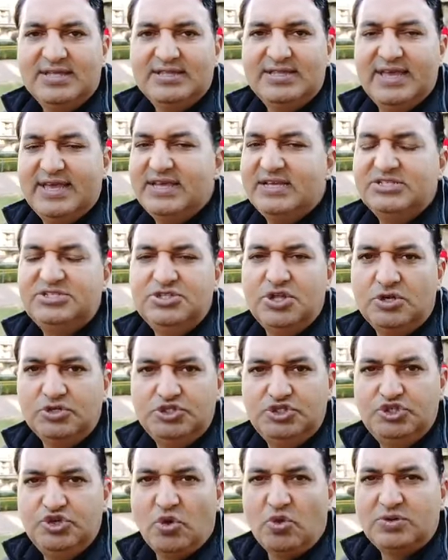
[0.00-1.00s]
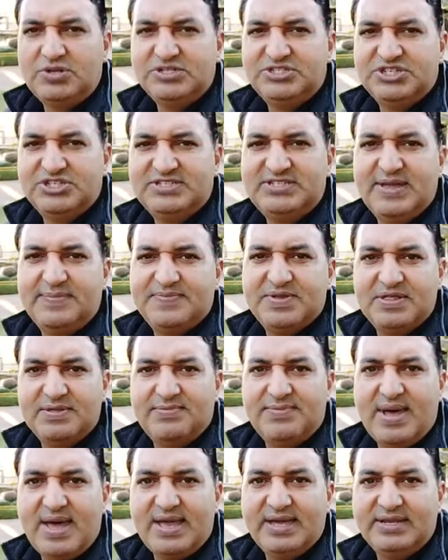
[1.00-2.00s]
There is no shortage except in the
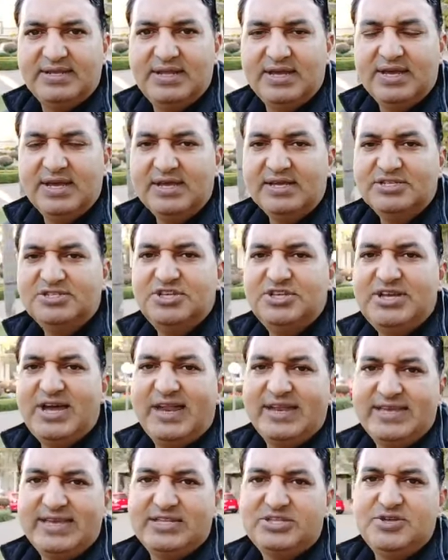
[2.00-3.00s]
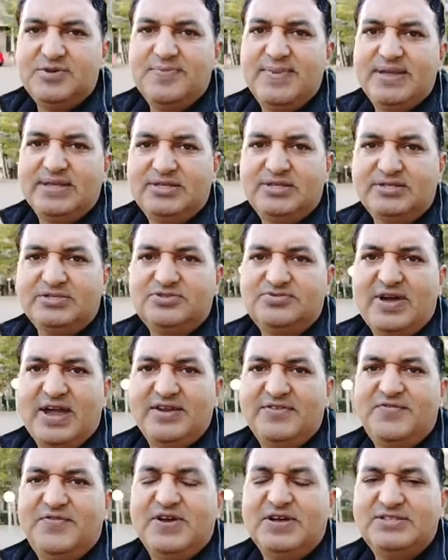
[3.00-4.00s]
mind. So you got to get your mentals
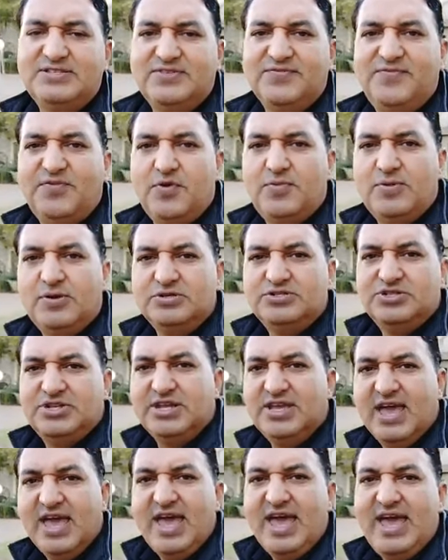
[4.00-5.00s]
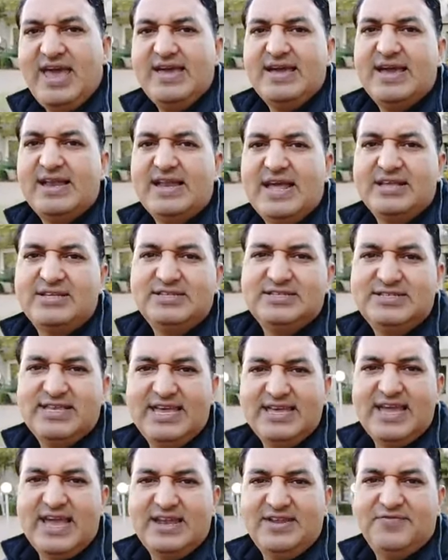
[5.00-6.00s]
right first and foremostly. Hey, I'd like to say
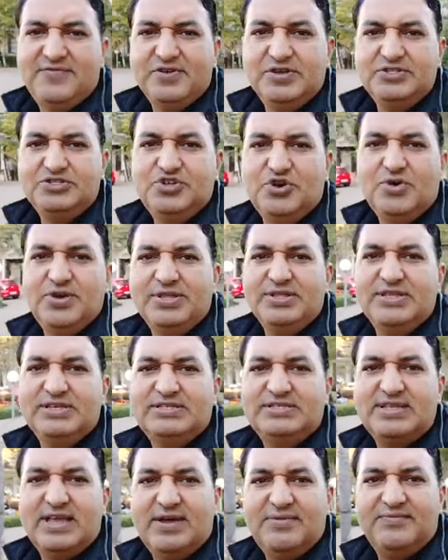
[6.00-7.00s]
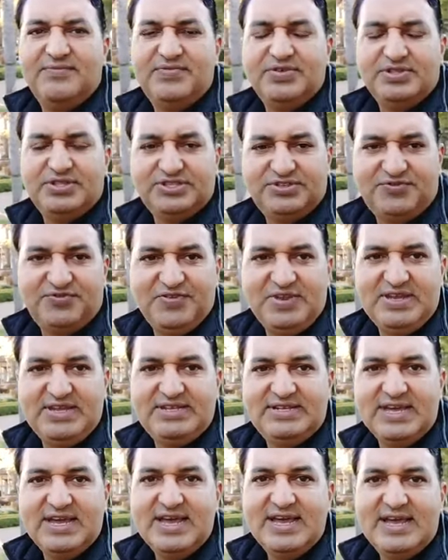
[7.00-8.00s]
again, if you're enjoying this this
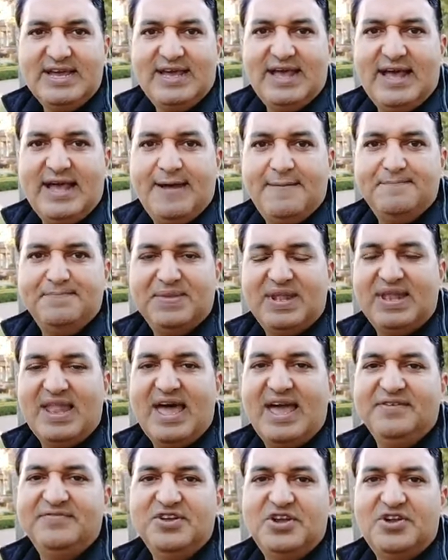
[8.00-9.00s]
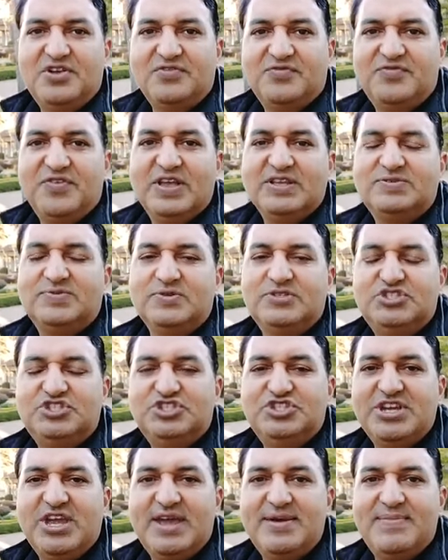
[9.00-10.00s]
feed live here on Facebook,
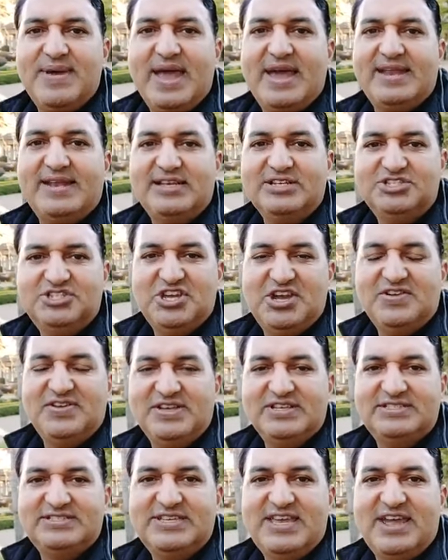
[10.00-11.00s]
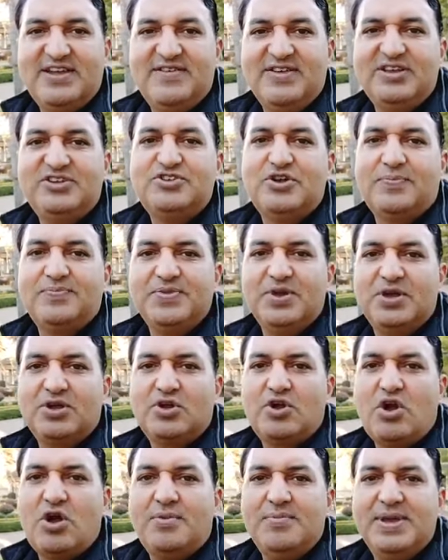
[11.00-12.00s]
share, man. Sharing is caring. Drop me a
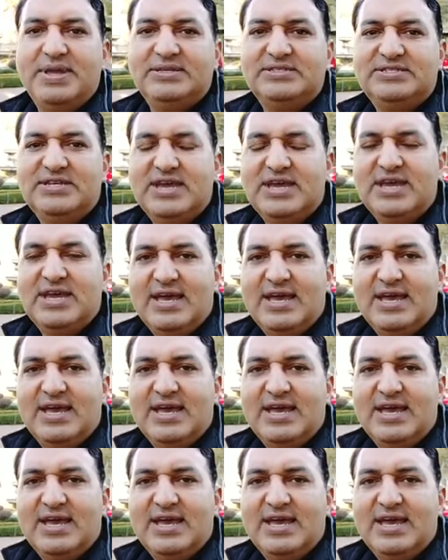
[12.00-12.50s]
comment.